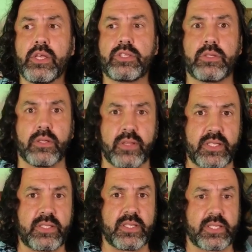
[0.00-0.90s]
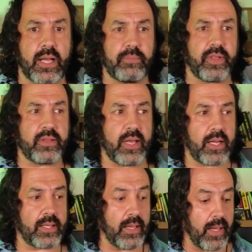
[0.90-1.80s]
So this is something
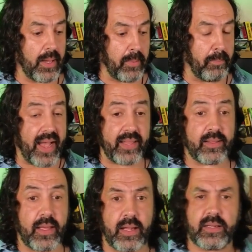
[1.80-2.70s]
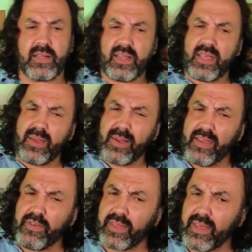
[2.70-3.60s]
that
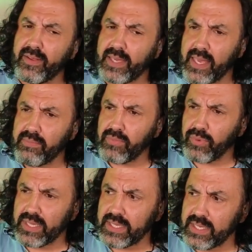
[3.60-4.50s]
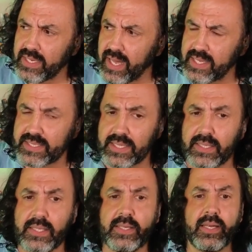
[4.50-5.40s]
everything came really
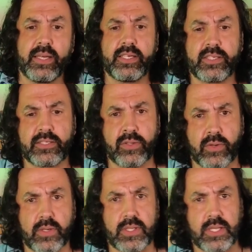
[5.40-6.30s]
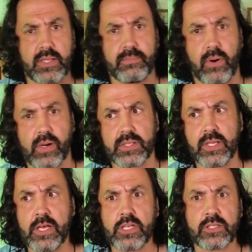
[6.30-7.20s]
nicely stored in the box.
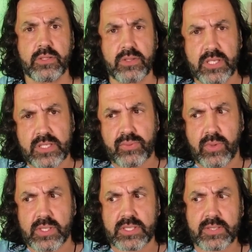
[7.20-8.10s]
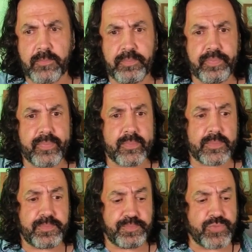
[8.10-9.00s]
So this was
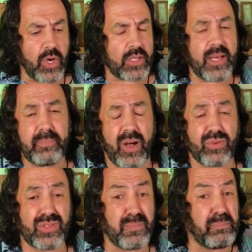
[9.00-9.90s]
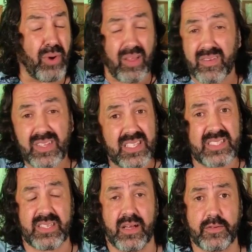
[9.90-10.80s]
not about the product
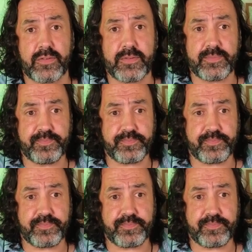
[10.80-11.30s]
itself.